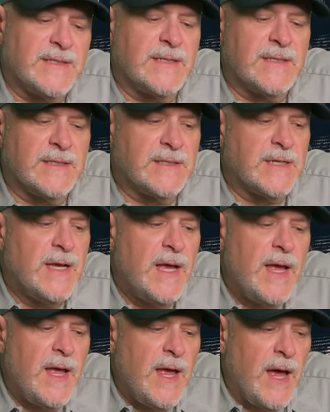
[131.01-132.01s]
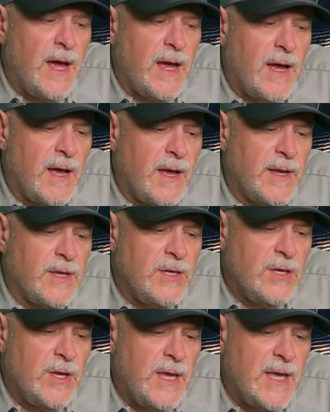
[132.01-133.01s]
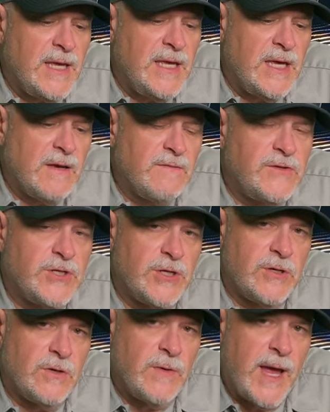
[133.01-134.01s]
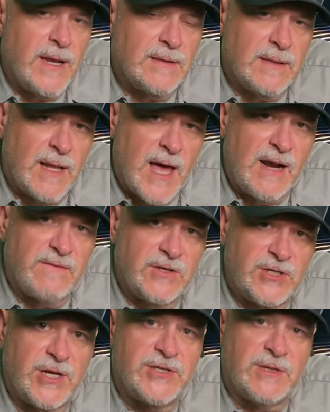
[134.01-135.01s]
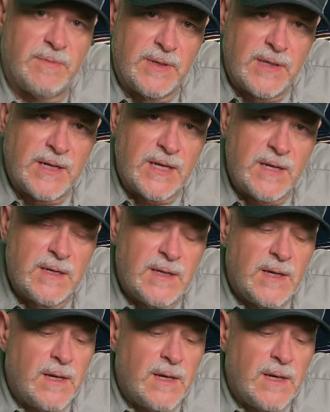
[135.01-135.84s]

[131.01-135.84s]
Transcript: is uh, it gives you a lot of adjustability,